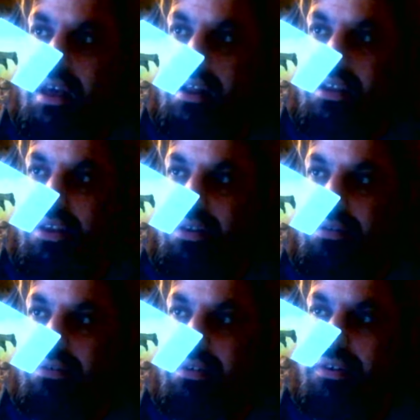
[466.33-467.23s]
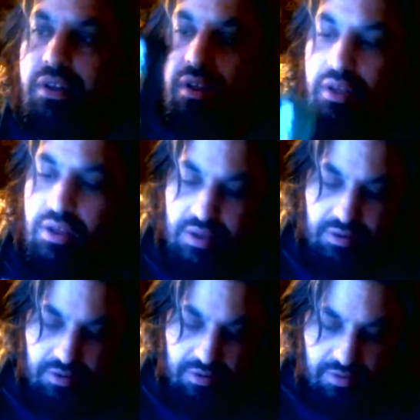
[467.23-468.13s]
kind of cute.
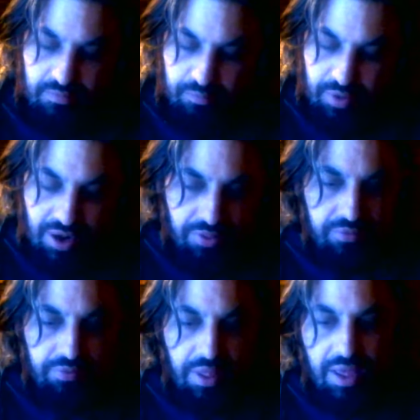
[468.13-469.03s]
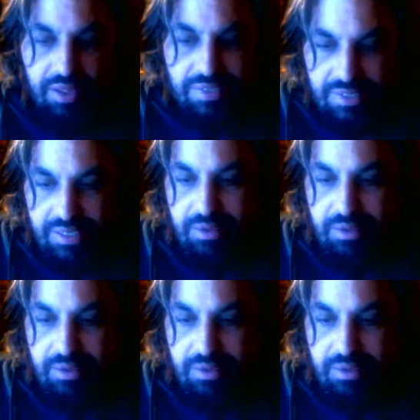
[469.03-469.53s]
But other than that,